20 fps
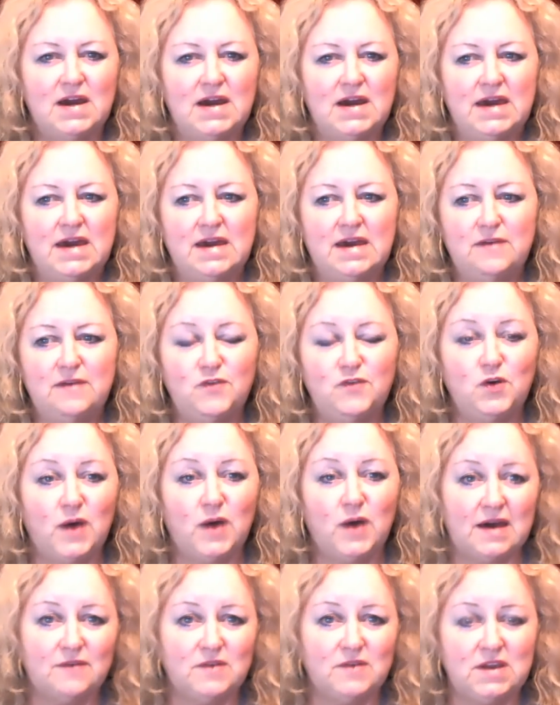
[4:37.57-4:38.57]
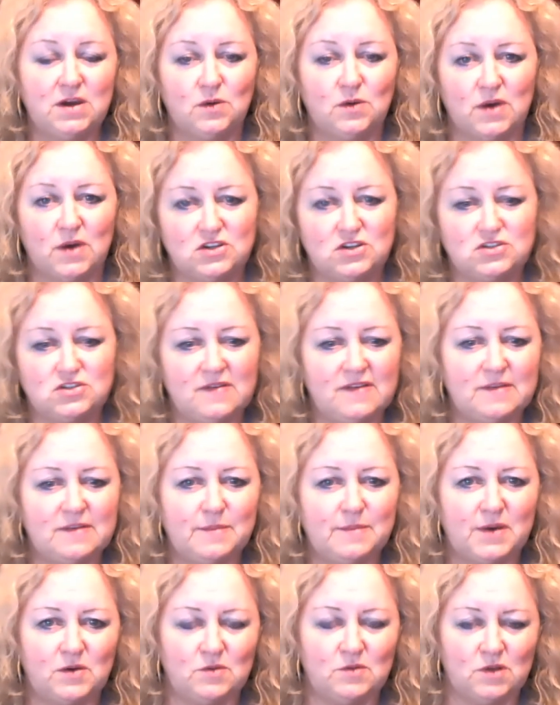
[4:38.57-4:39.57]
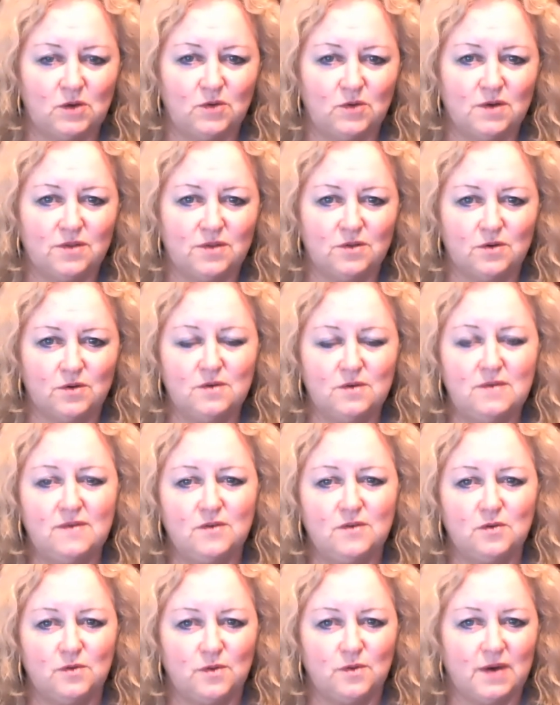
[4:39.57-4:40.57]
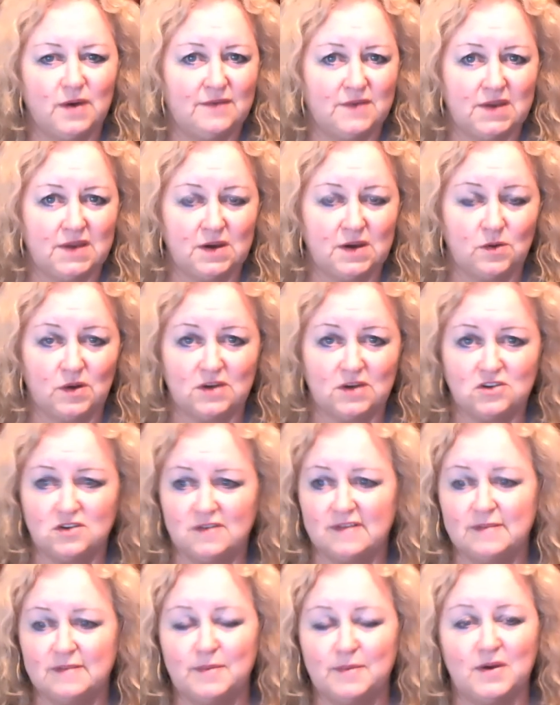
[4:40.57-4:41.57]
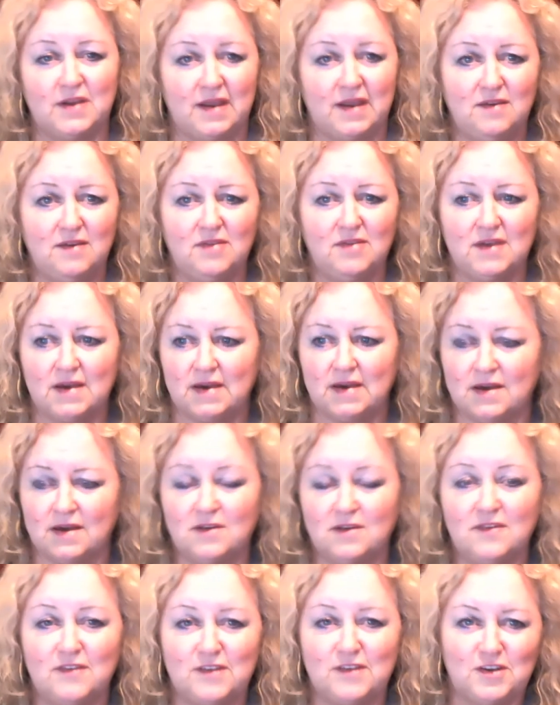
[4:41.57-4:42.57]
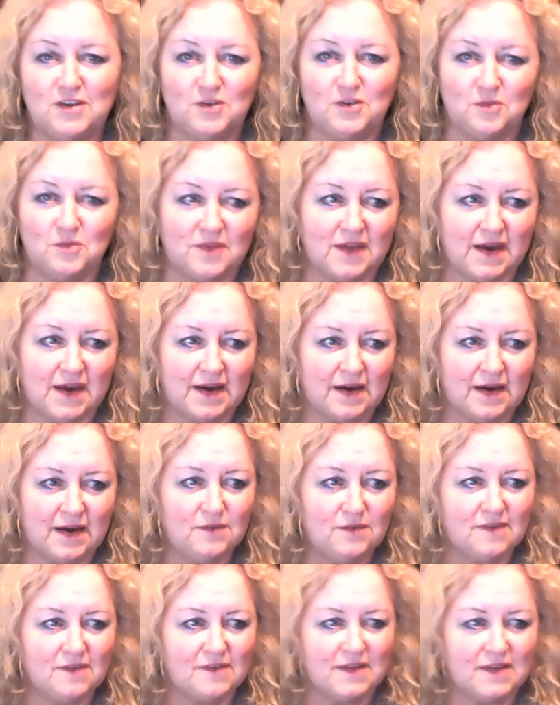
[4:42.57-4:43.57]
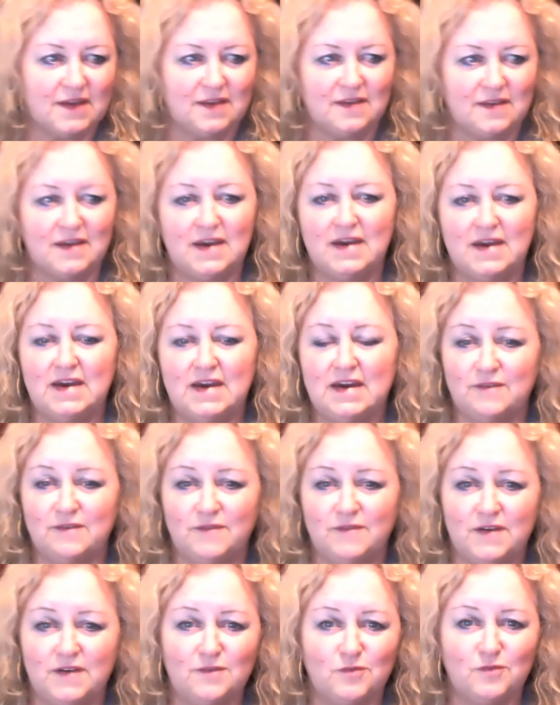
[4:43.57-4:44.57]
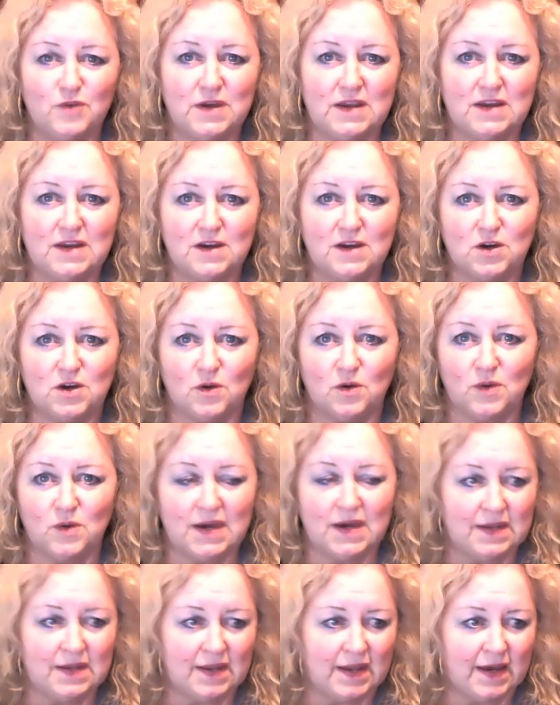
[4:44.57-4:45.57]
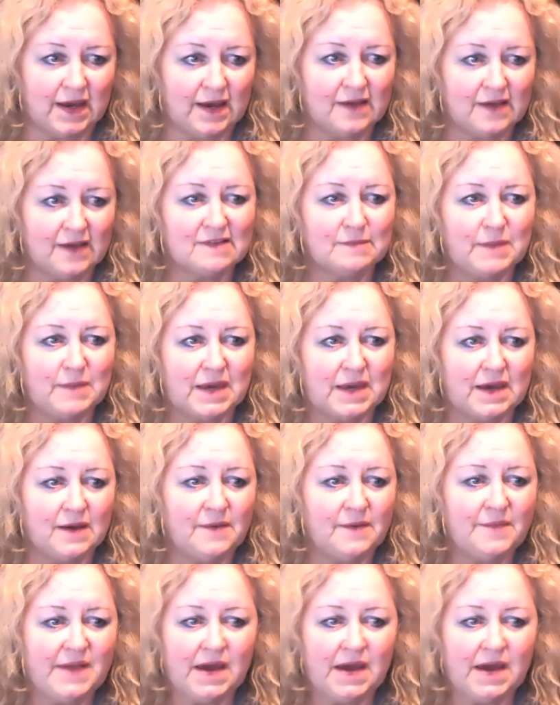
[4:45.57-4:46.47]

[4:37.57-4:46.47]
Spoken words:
If you have any questions about lower thirds, or you have any questions about anything else to do with Hangouts, then feel free to go ahead and ask me.